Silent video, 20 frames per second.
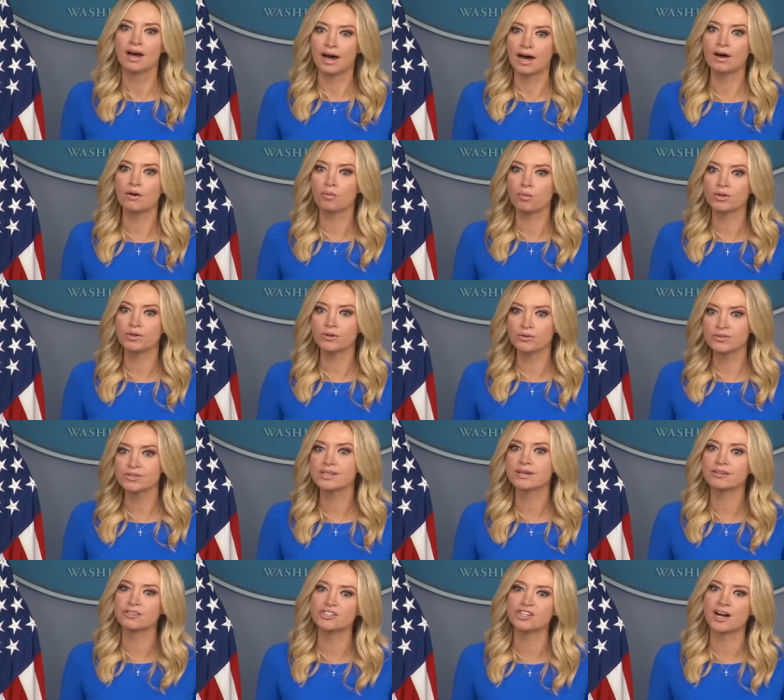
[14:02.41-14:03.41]
uh, would lose
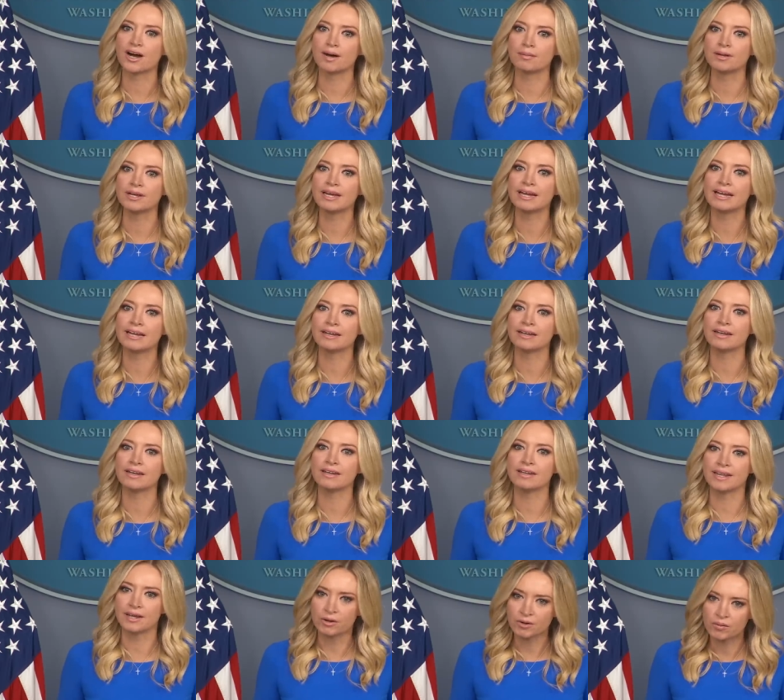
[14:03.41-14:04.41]
their job, and
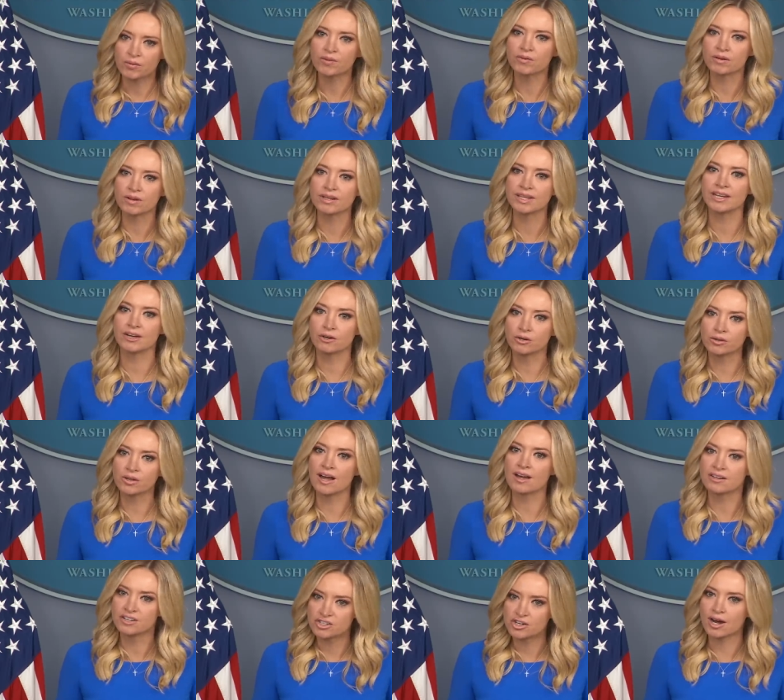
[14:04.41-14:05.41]
their, their
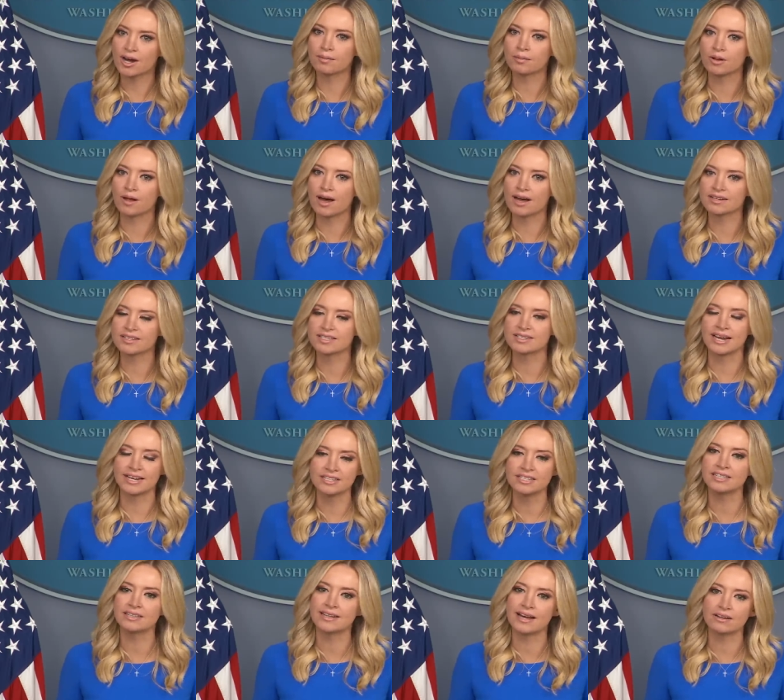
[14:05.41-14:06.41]
job loss
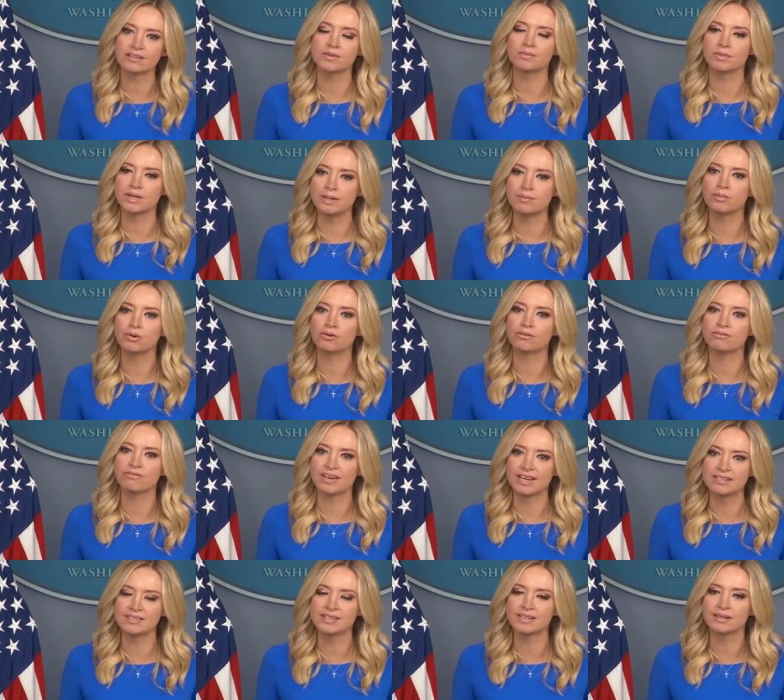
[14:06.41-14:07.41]
19,000 people
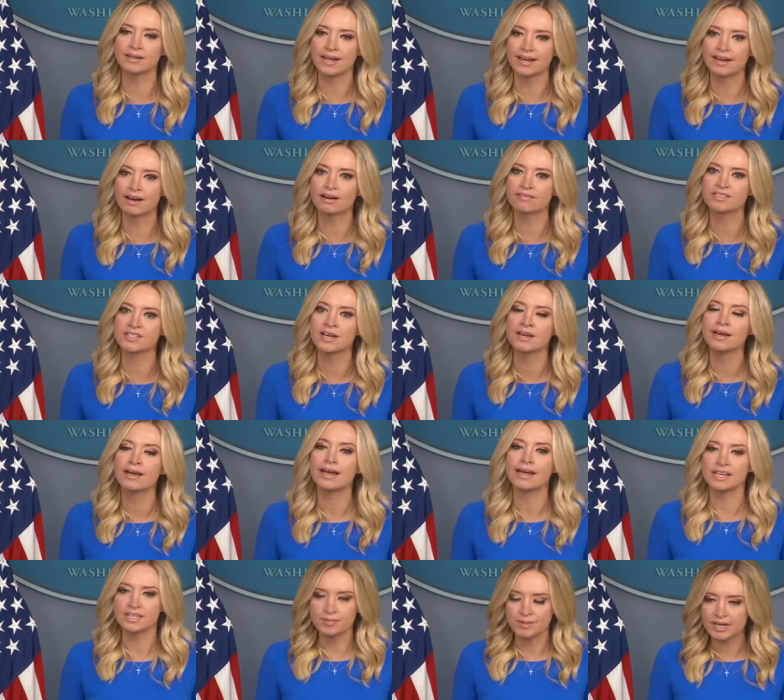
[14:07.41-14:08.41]
facing layoffs
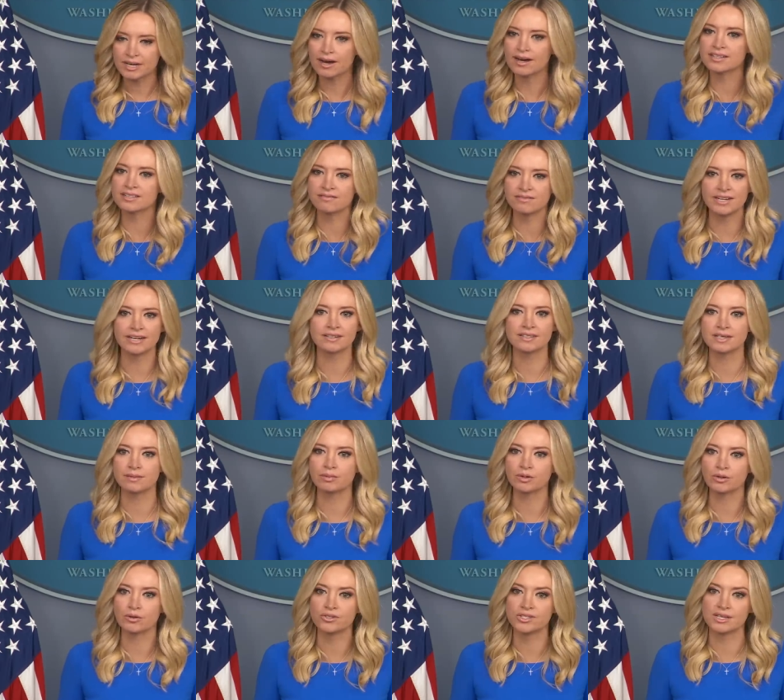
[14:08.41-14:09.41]
is because of Nancy
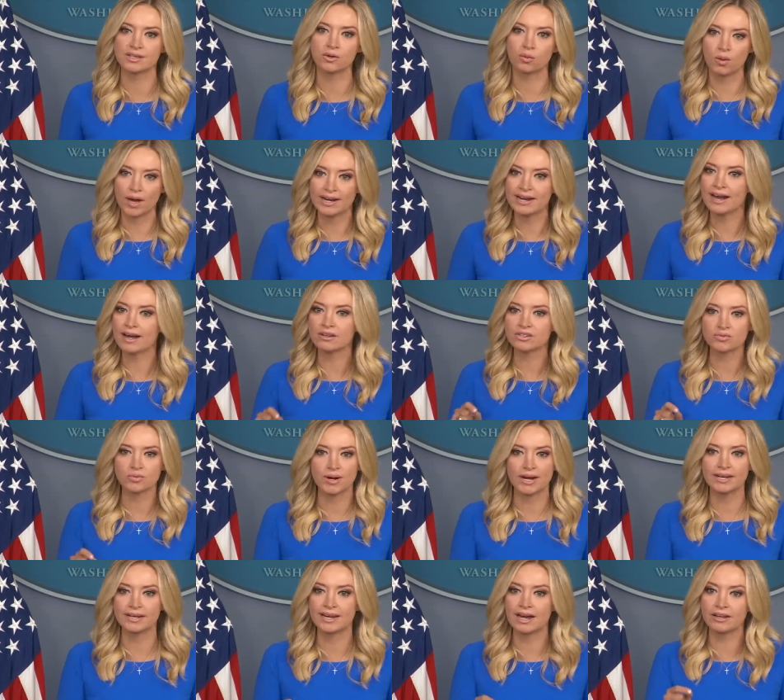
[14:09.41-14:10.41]
Pelosi. The White House
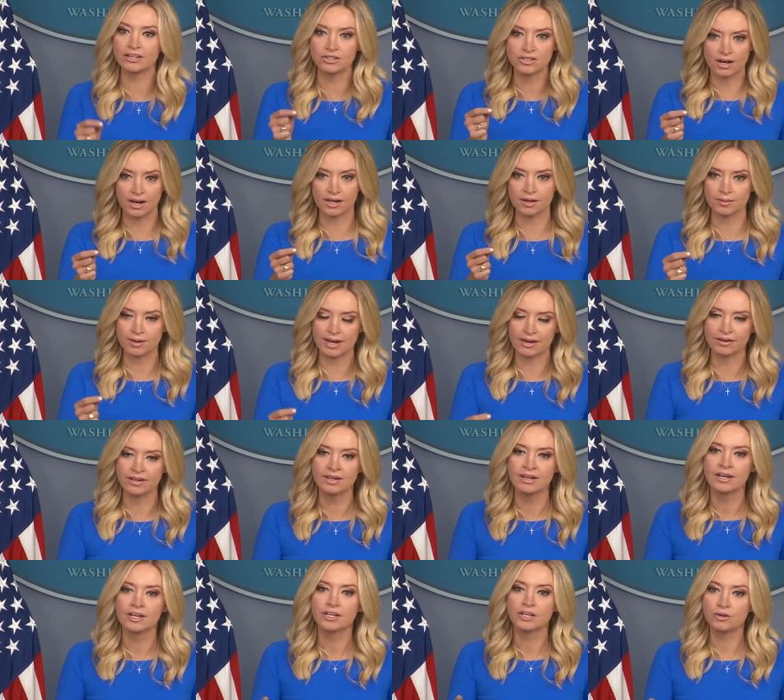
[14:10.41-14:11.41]
right now, you talk about
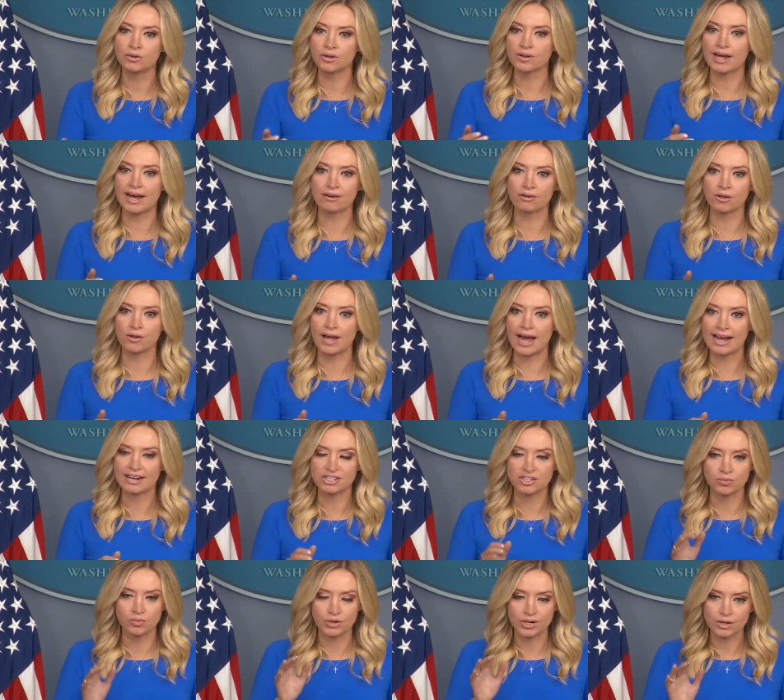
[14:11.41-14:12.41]
unilateral
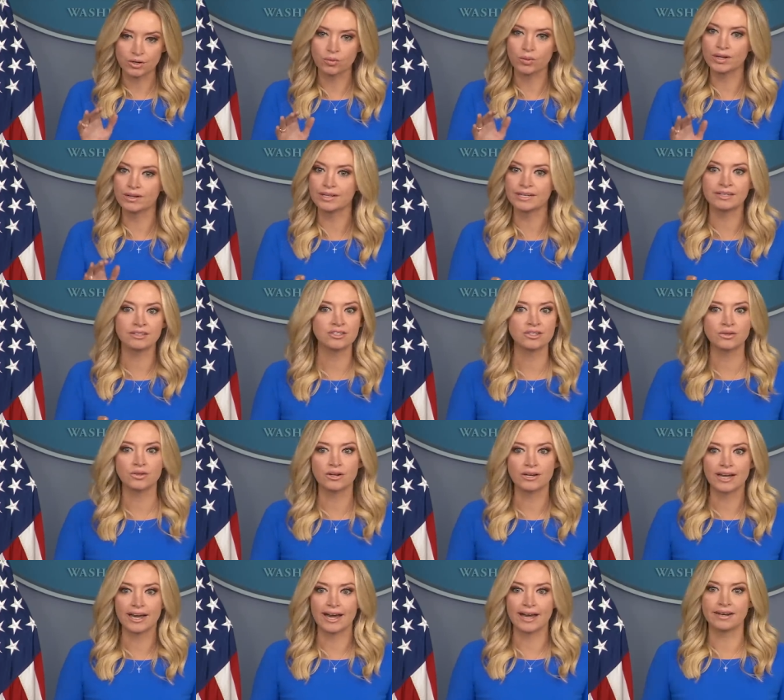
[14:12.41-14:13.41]
action. We are willing to
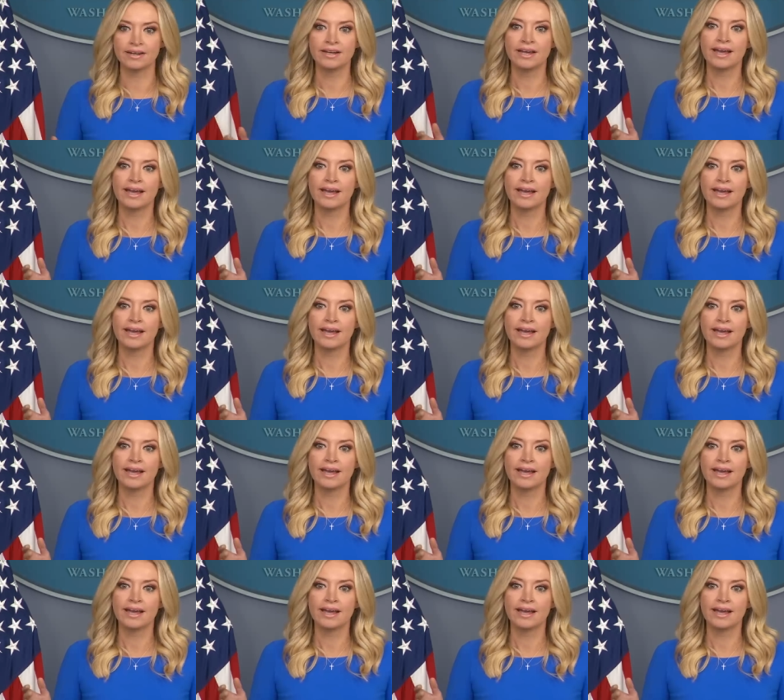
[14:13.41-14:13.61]
look at